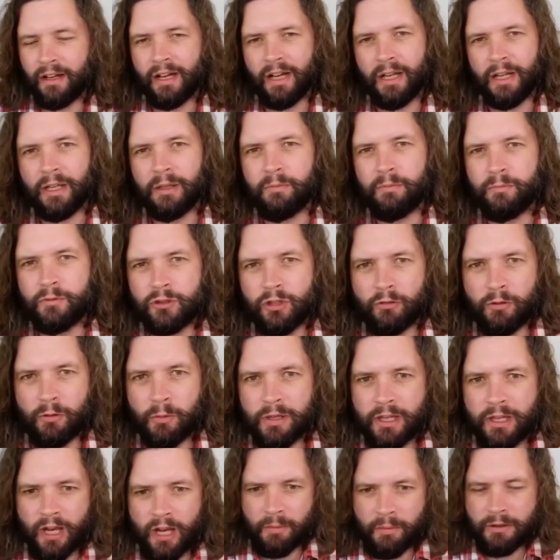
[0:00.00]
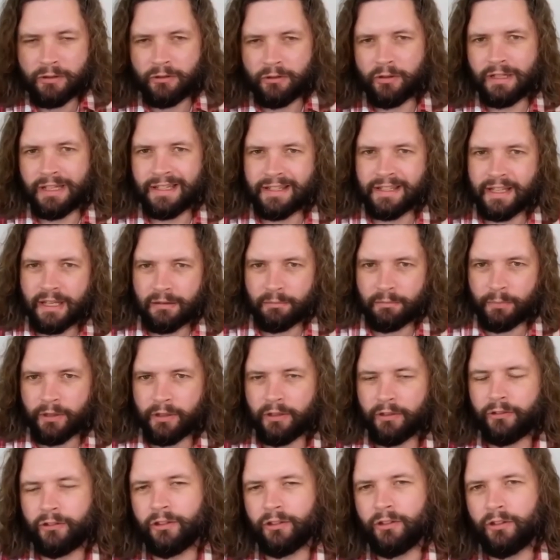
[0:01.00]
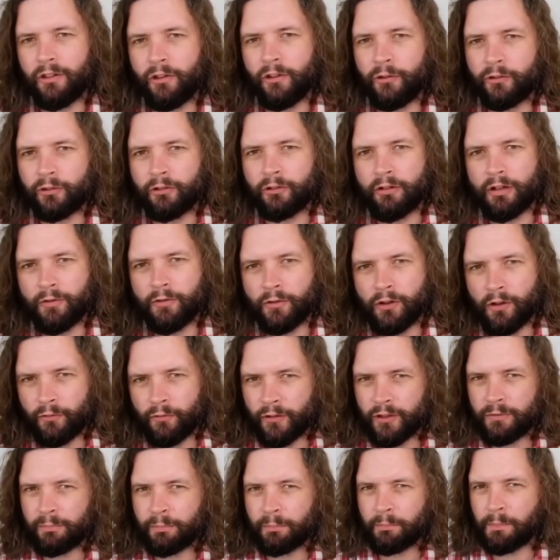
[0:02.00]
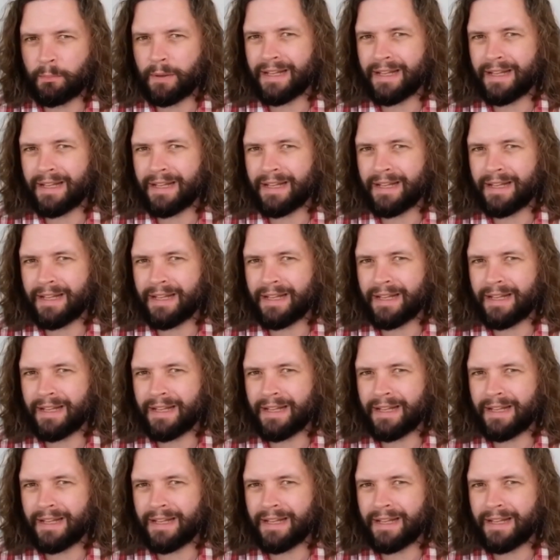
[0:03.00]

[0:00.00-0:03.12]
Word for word: I'm sorry we can't be doing this in person because CraftConf is